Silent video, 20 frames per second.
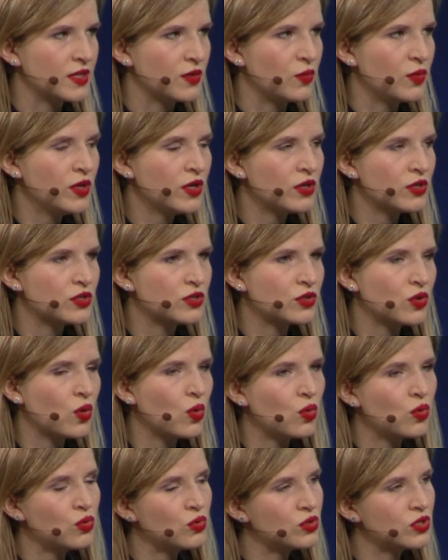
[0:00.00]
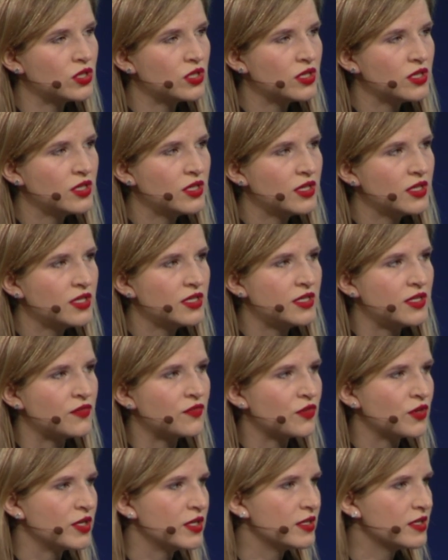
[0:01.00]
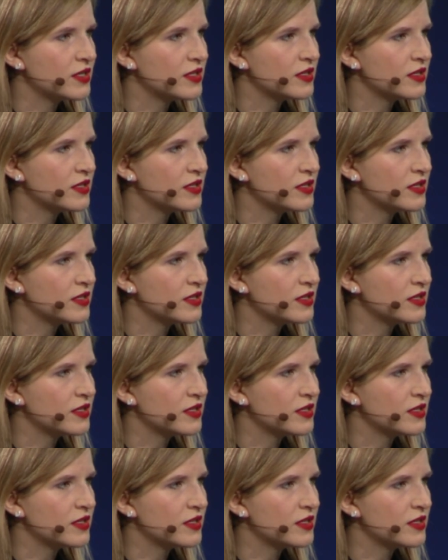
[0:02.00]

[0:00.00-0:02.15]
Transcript: Like, we are told different